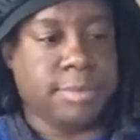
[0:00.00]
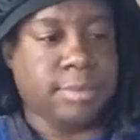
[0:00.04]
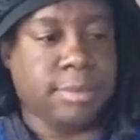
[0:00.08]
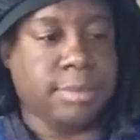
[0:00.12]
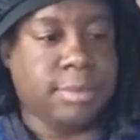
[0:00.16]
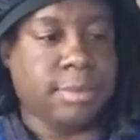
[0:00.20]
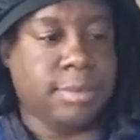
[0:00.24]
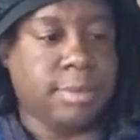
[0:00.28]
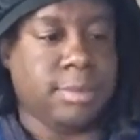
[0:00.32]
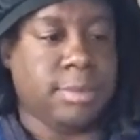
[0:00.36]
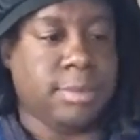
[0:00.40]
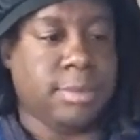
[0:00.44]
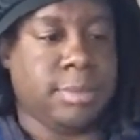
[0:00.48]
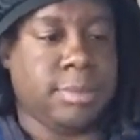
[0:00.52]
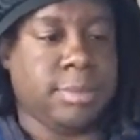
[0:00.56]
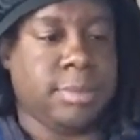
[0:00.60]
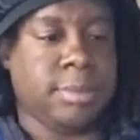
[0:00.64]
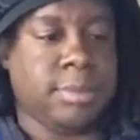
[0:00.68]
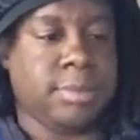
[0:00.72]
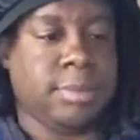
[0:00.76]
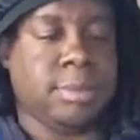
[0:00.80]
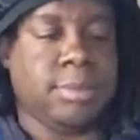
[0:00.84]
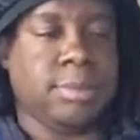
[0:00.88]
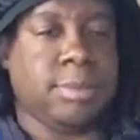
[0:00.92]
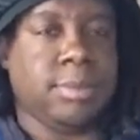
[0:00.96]

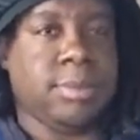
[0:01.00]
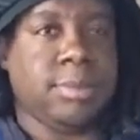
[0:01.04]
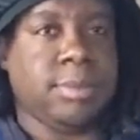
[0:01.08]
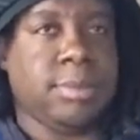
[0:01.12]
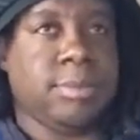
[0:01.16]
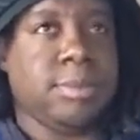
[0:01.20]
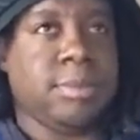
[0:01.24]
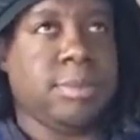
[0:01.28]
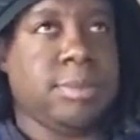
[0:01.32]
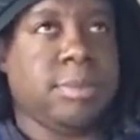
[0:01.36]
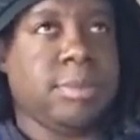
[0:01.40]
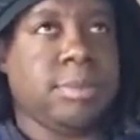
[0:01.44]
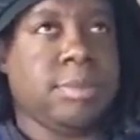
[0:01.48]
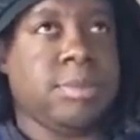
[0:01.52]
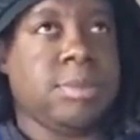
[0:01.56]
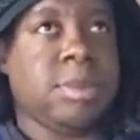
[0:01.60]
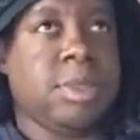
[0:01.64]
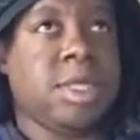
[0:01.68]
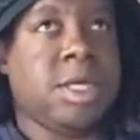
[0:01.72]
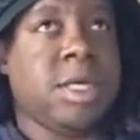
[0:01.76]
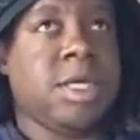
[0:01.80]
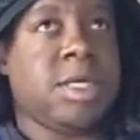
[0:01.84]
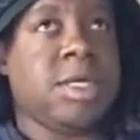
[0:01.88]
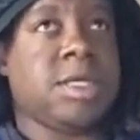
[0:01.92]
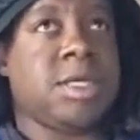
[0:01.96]

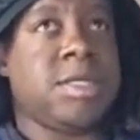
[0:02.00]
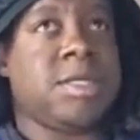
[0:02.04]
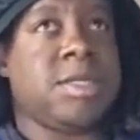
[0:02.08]
(silence)